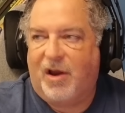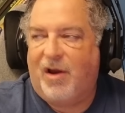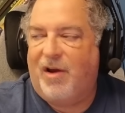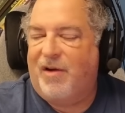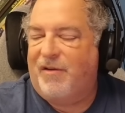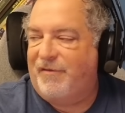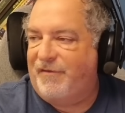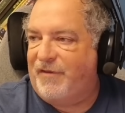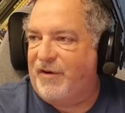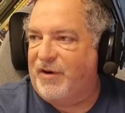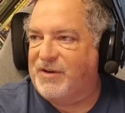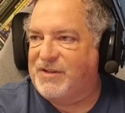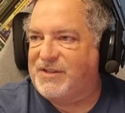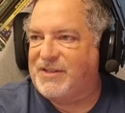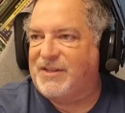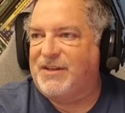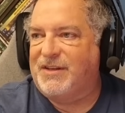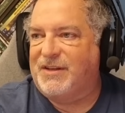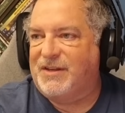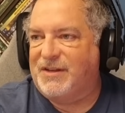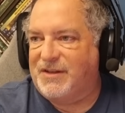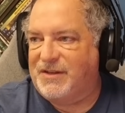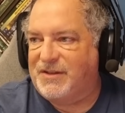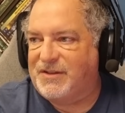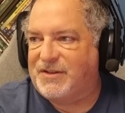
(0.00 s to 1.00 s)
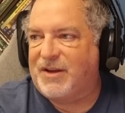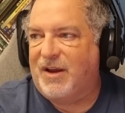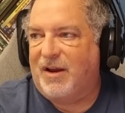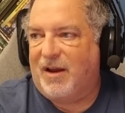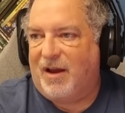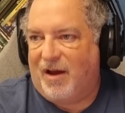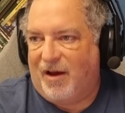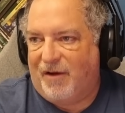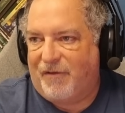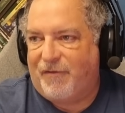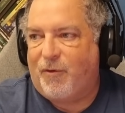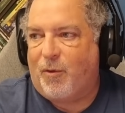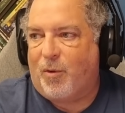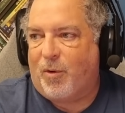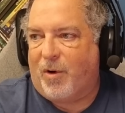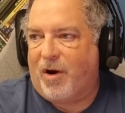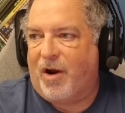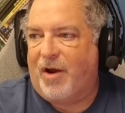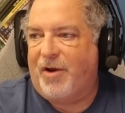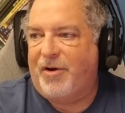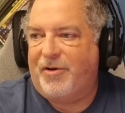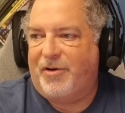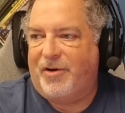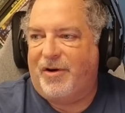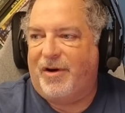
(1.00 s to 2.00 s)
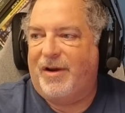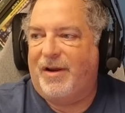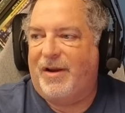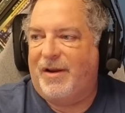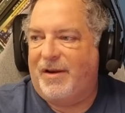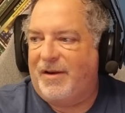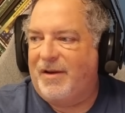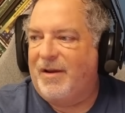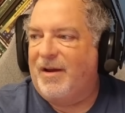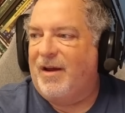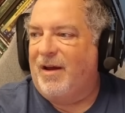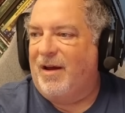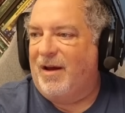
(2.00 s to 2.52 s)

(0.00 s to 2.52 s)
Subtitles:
versus a 400